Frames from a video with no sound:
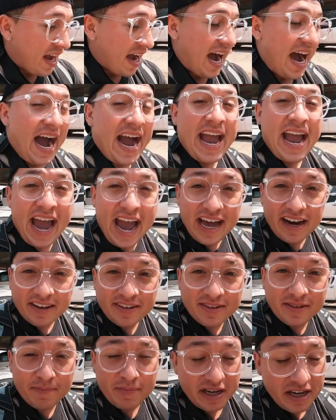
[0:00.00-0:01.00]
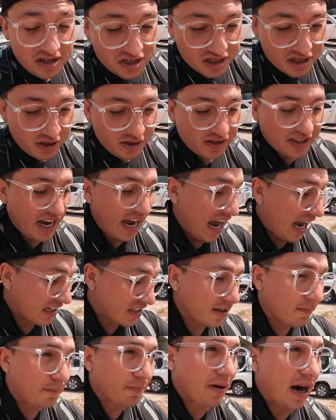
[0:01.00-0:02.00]
I had some issues, I had
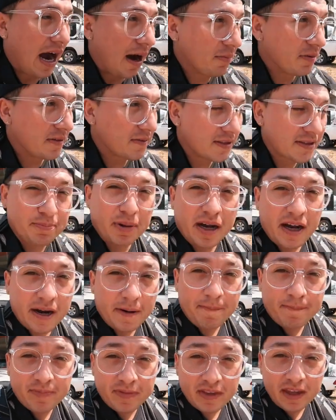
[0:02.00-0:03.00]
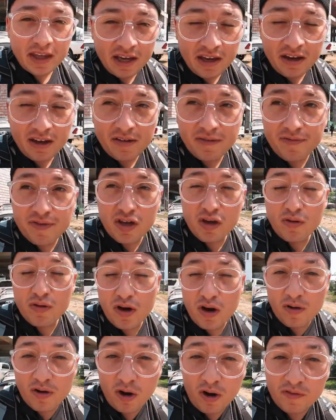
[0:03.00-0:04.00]
some problems, but if you
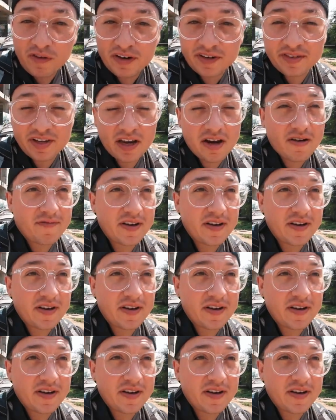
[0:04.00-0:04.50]
don't overstay your